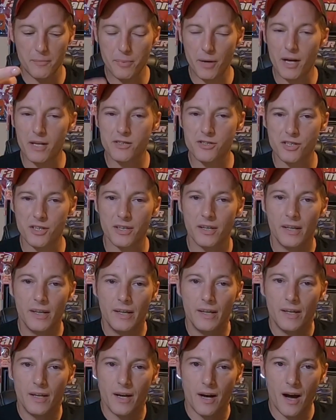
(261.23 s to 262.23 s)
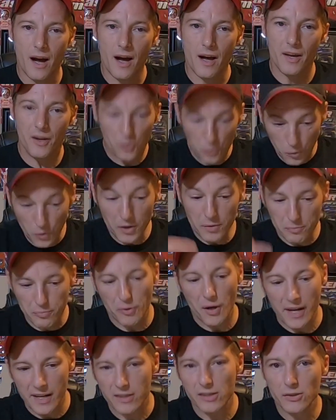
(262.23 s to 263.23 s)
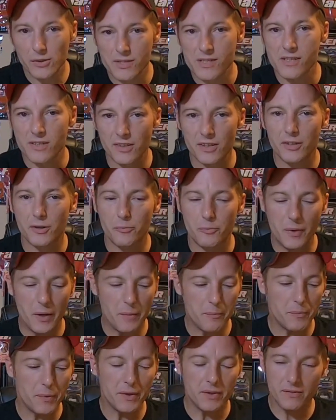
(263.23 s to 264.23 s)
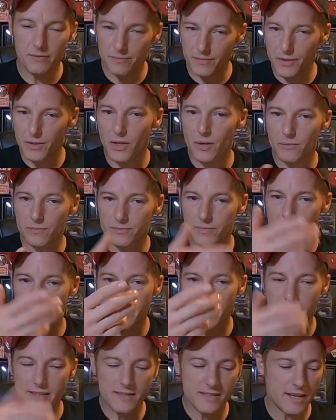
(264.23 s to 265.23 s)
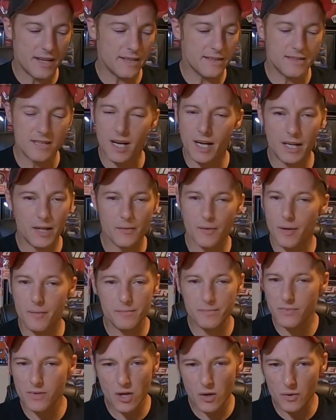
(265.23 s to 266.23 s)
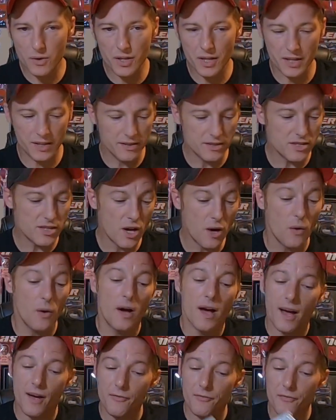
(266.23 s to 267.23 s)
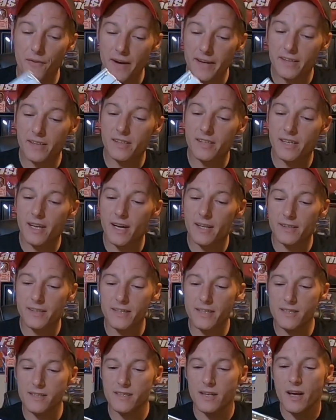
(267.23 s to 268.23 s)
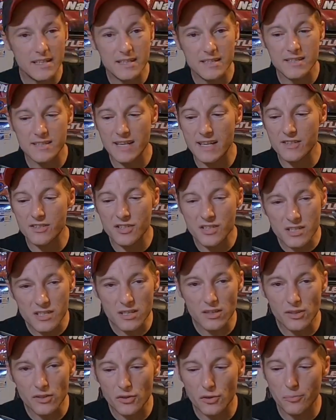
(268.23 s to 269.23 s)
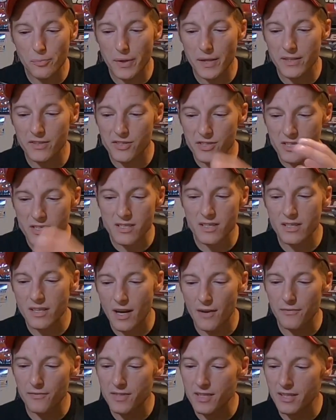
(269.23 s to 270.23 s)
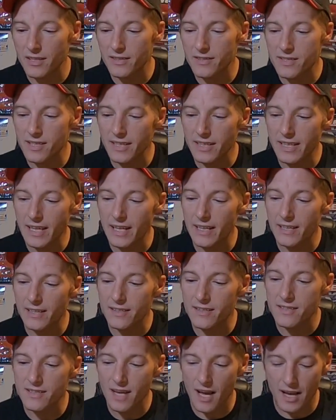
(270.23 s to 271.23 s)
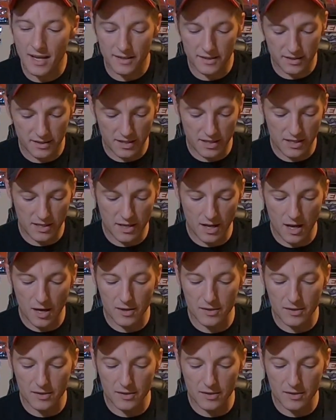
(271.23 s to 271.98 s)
of punch it, it would break loose a little bit, but like I said, tire rub, no good. So I finally got these inset just a little bit, just enough to get inside the